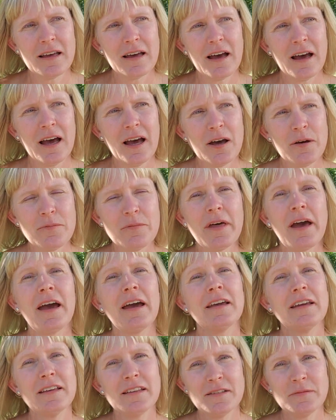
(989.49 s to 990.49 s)

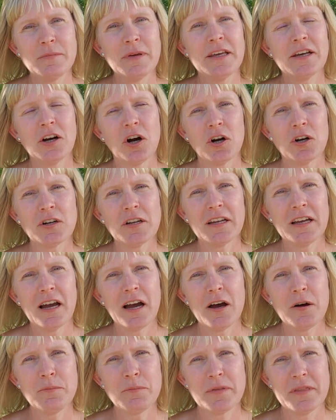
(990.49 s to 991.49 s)
That is me carting
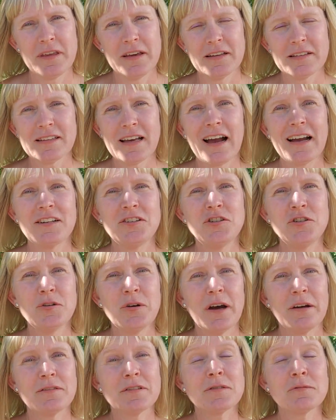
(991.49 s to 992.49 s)
up this. I do
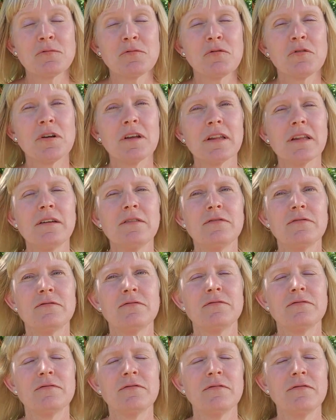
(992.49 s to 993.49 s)
have some really
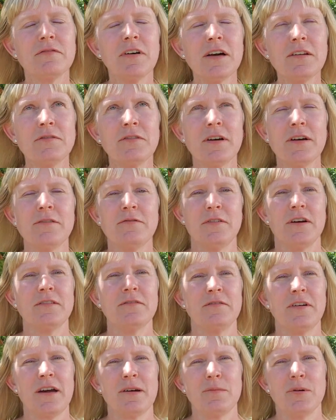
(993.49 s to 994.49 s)

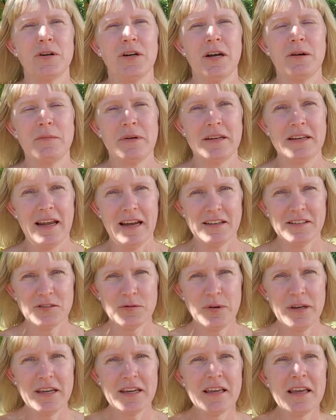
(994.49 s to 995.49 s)
fun fiber coming next
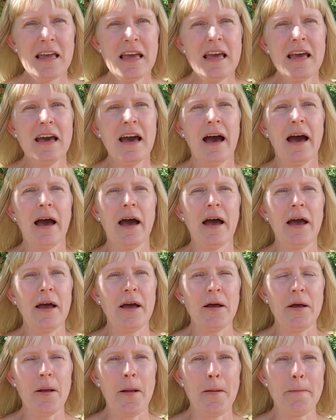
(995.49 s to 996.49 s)
week.
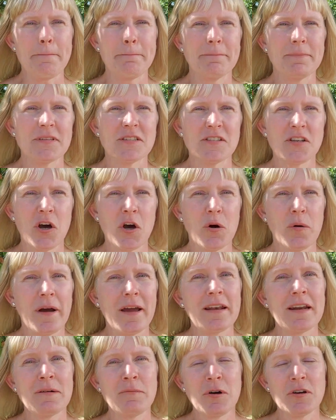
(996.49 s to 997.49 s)
And
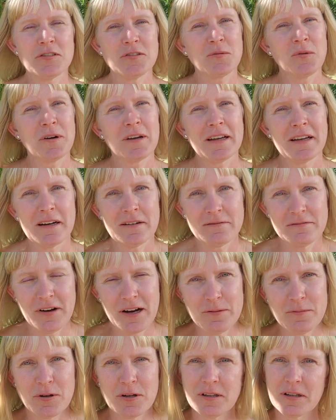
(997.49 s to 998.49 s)
I'm also working on
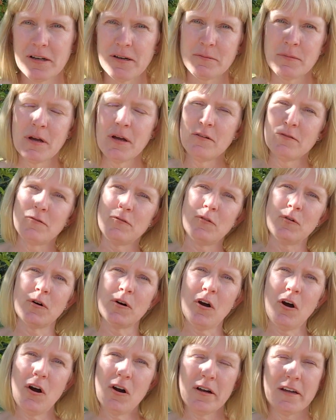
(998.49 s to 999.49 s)
Fiber Club
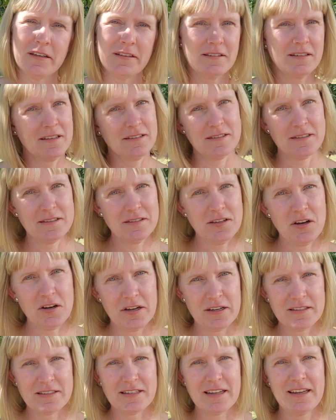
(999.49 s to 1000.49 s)
for August, because it's
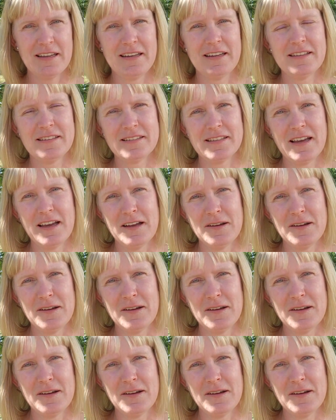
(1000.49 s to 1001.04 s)
August and it's